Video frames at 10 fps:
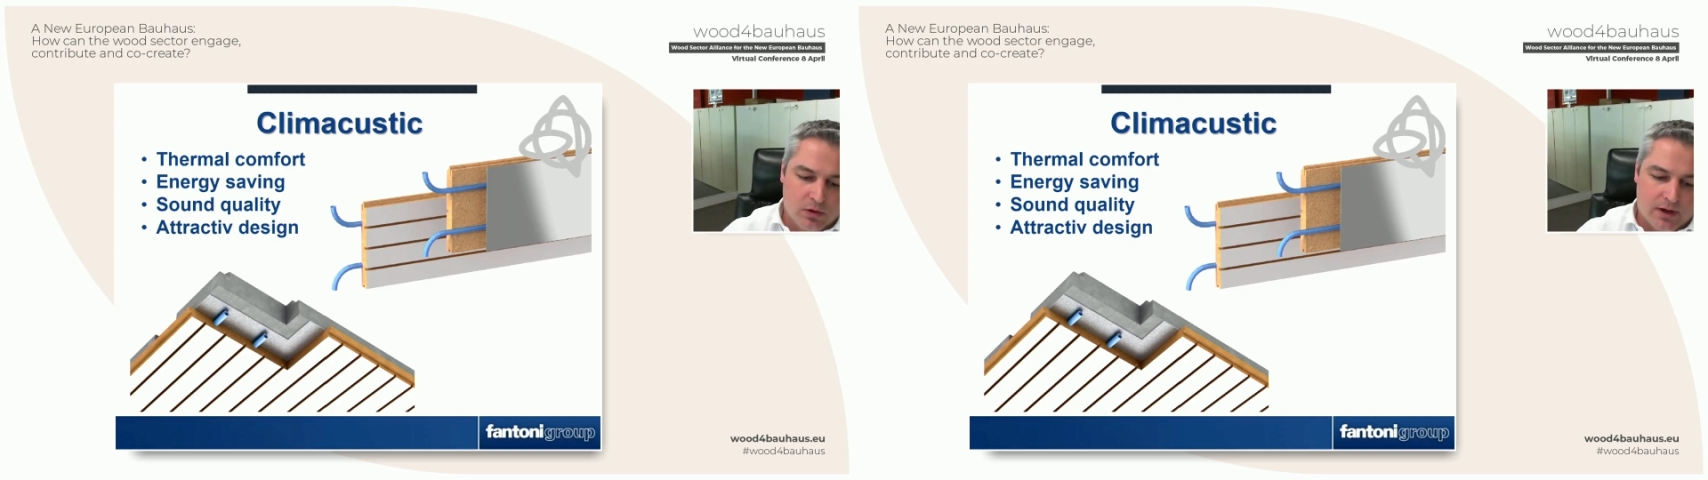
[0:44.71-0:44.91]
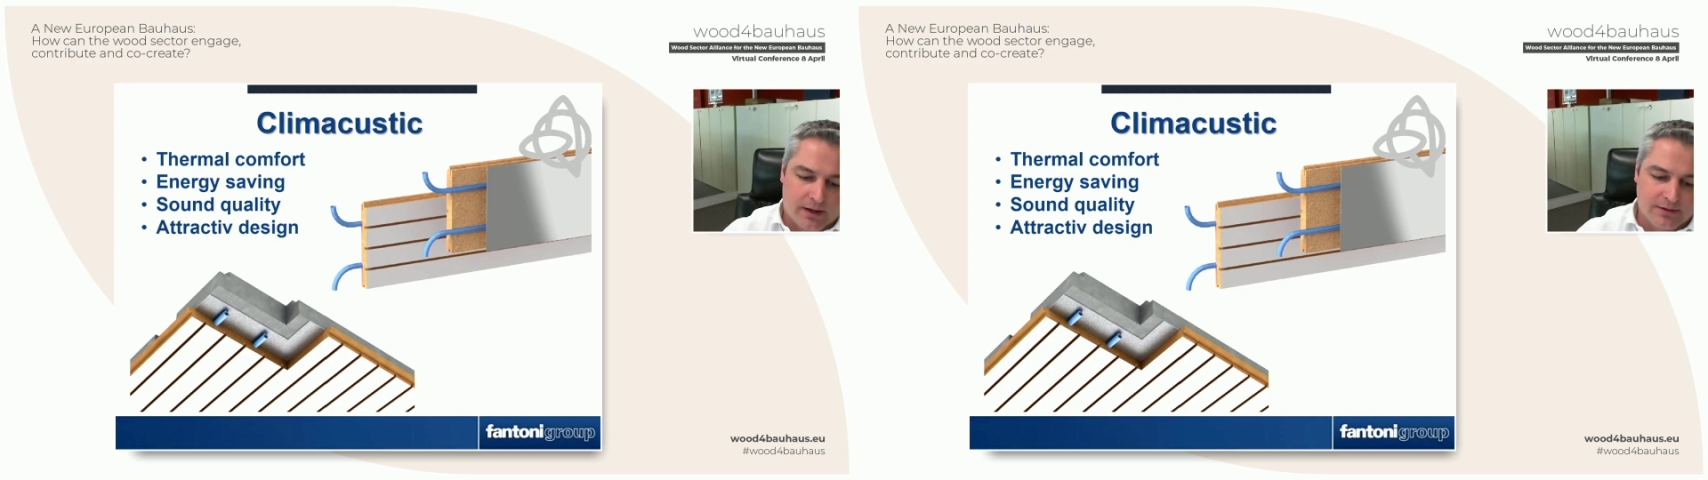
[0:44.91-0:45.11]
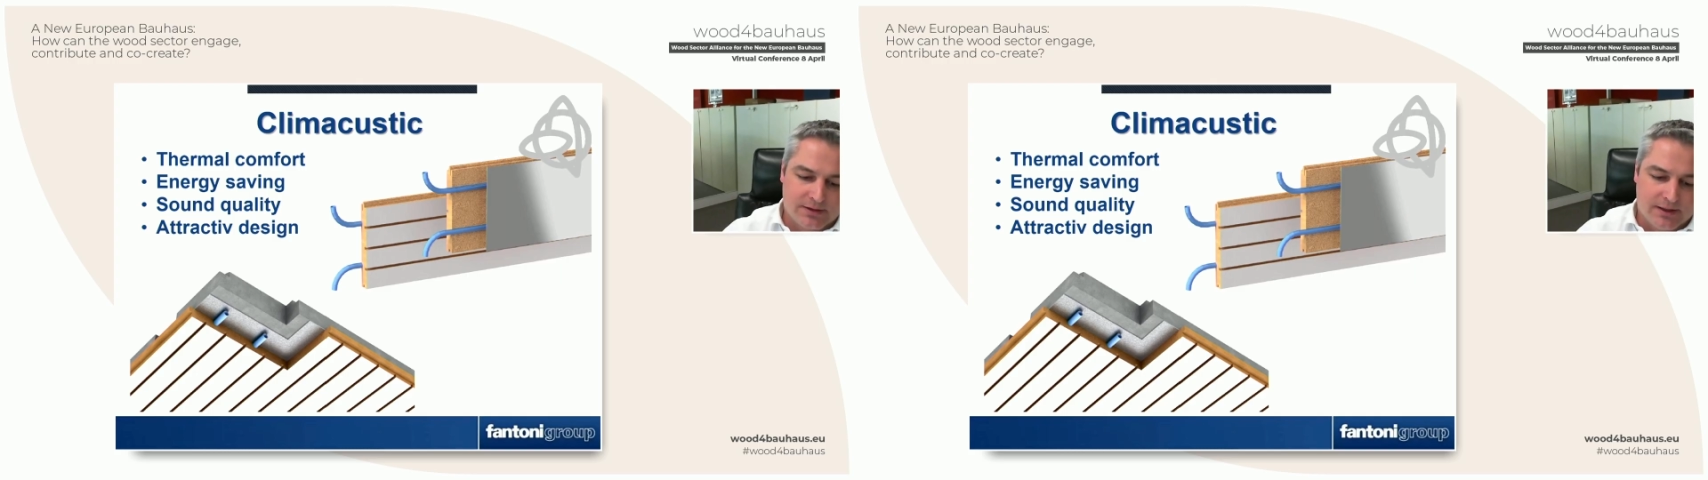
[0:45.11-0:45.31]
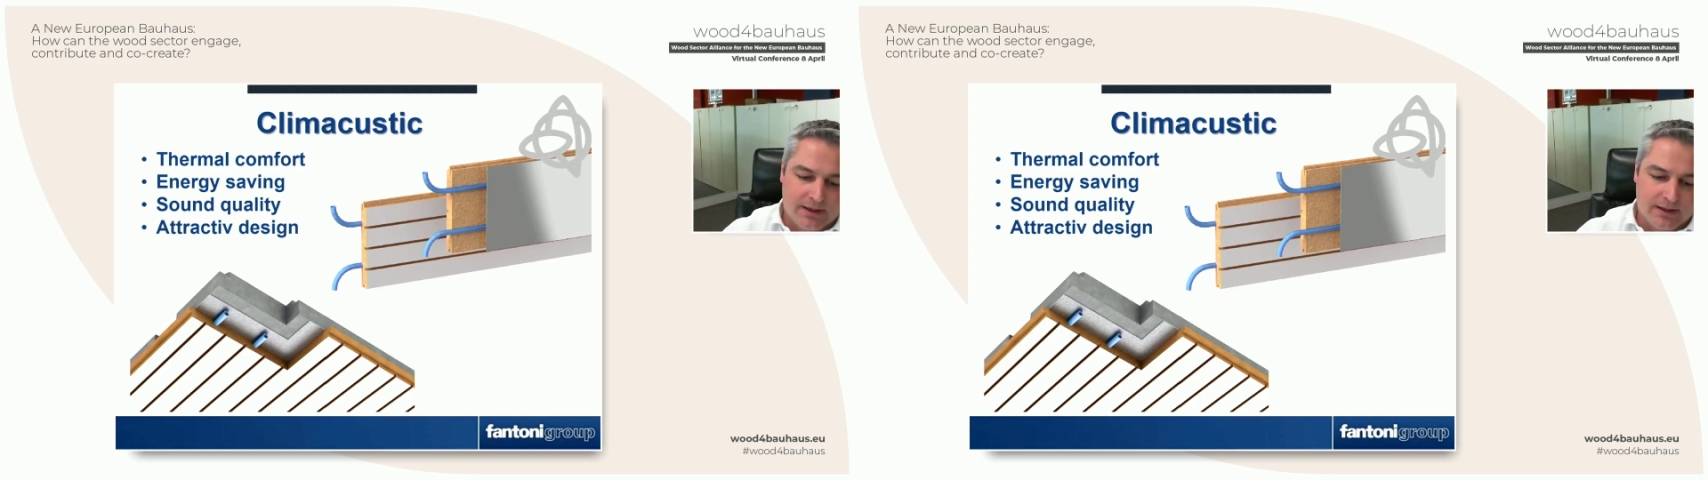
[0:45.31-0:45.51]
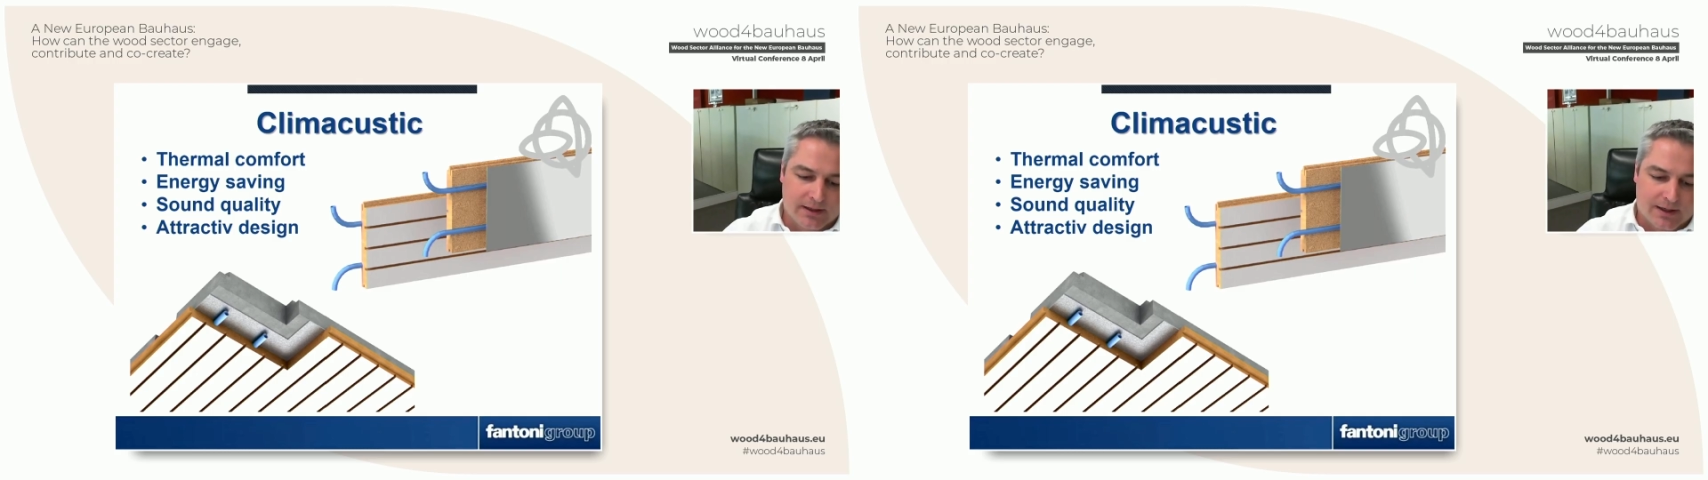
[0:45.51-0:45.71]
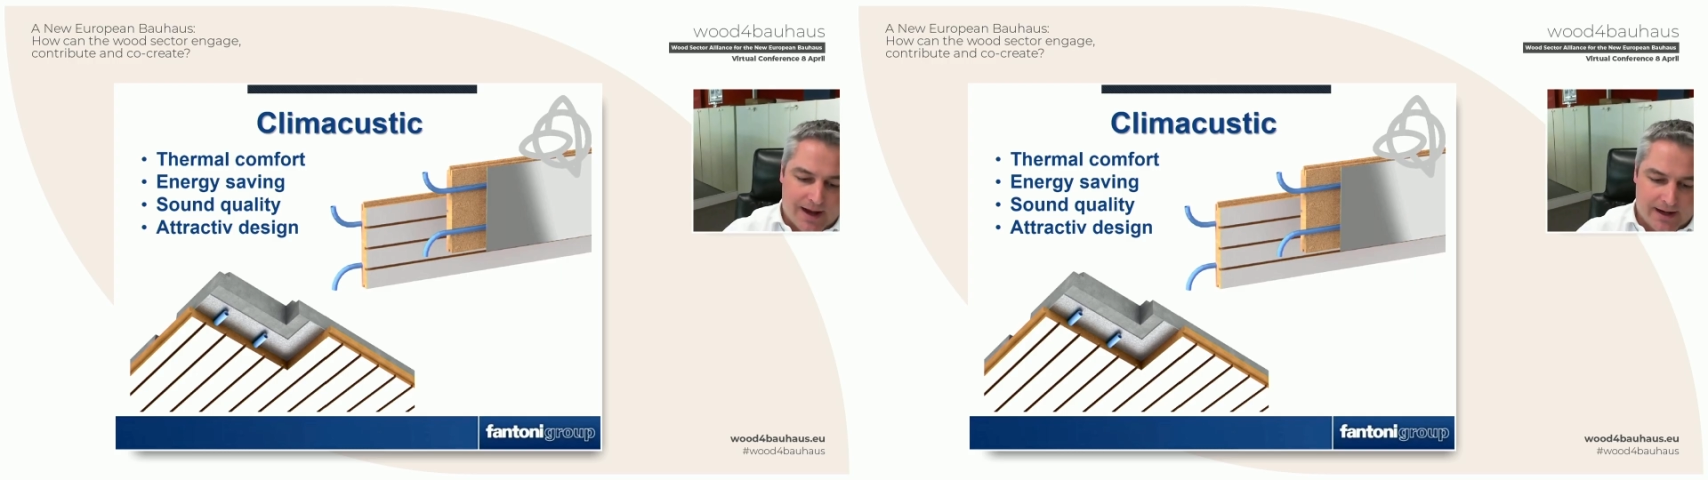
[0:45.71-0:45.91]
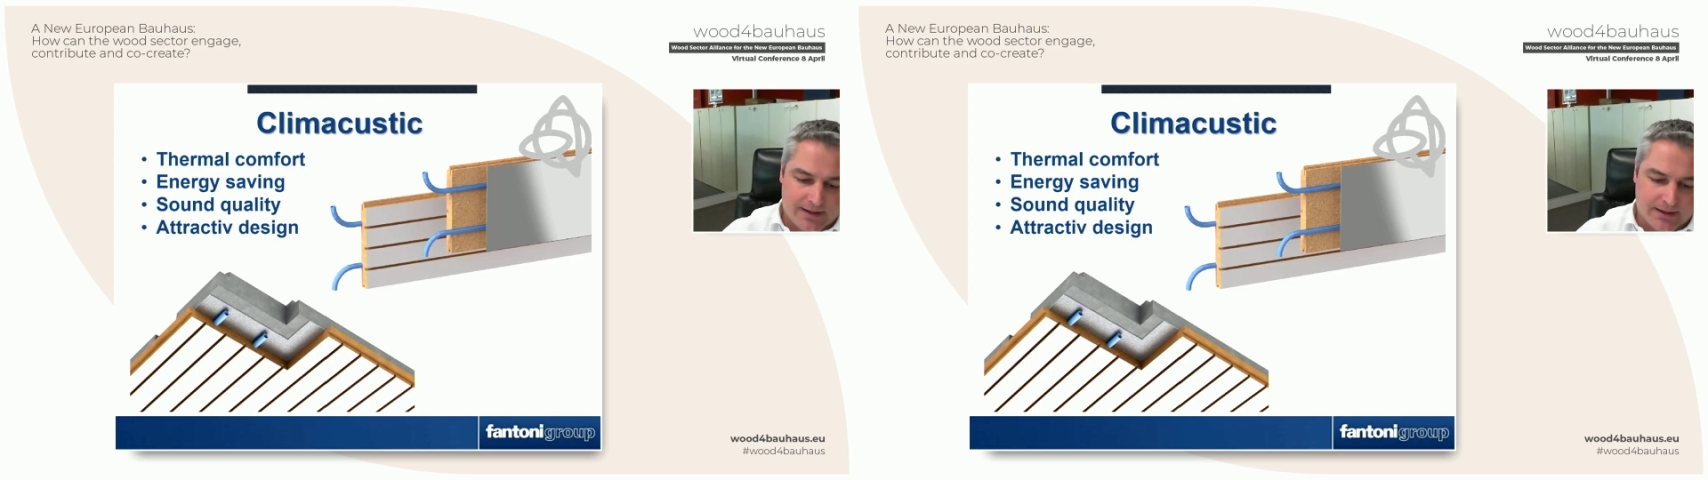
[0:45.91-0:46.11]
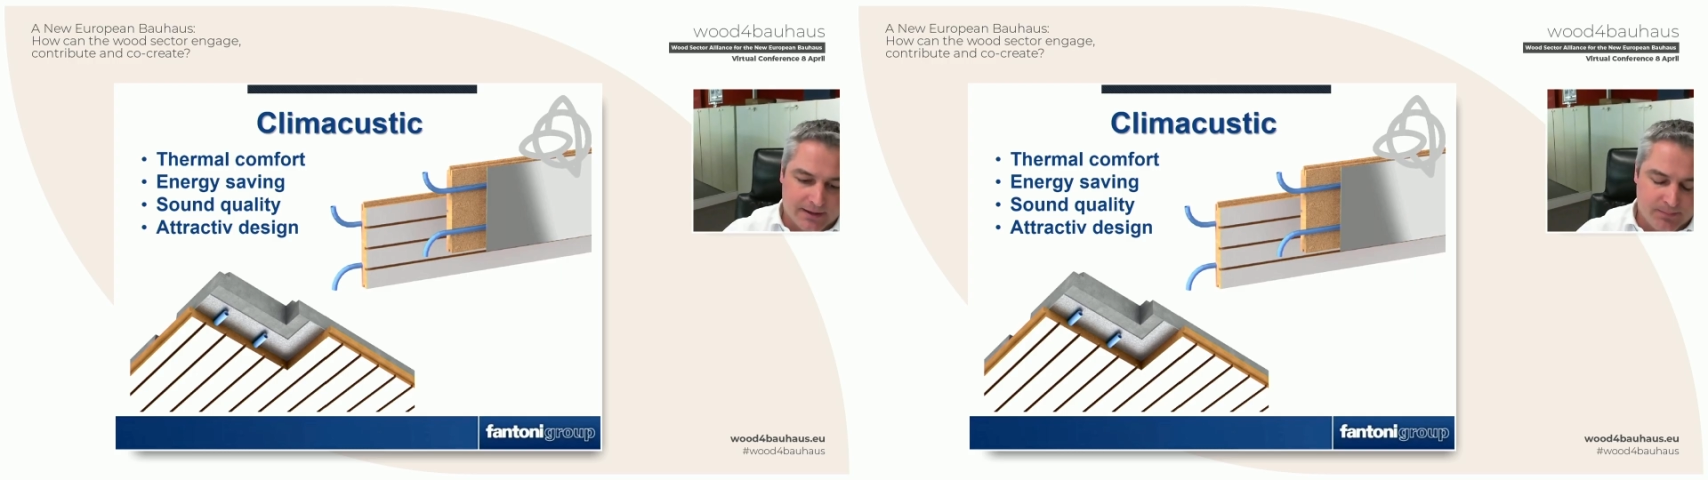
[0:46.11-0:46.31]
and ceiling
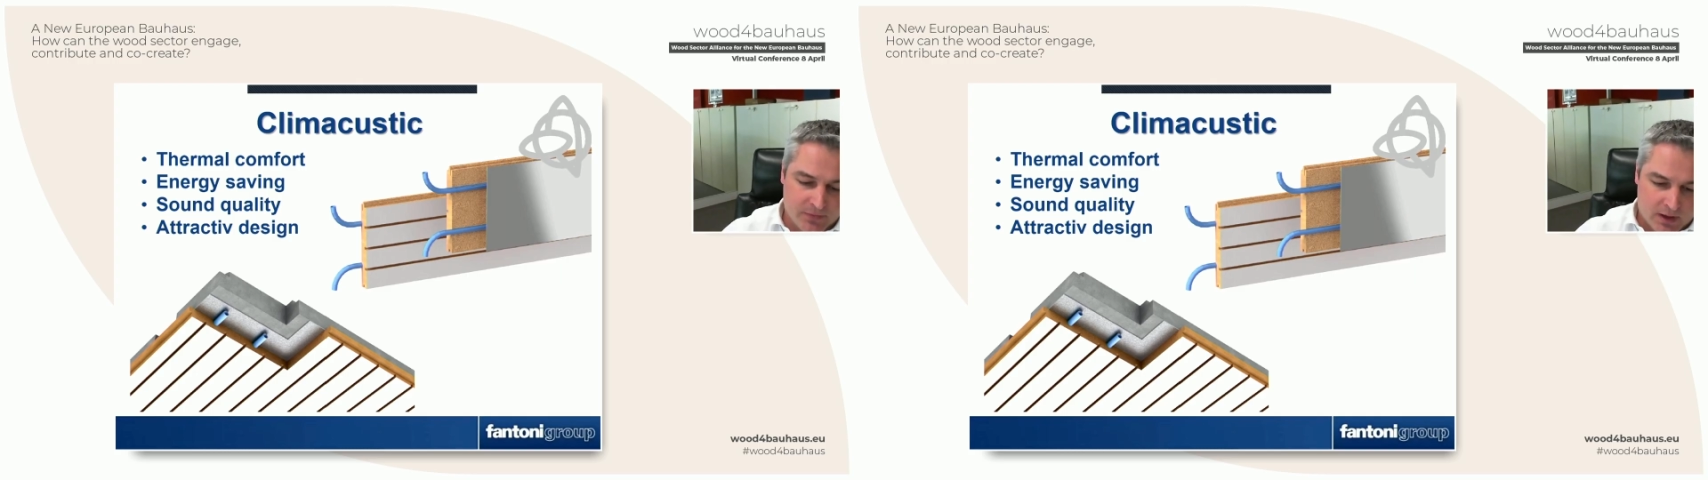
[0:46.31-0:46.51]
cladding.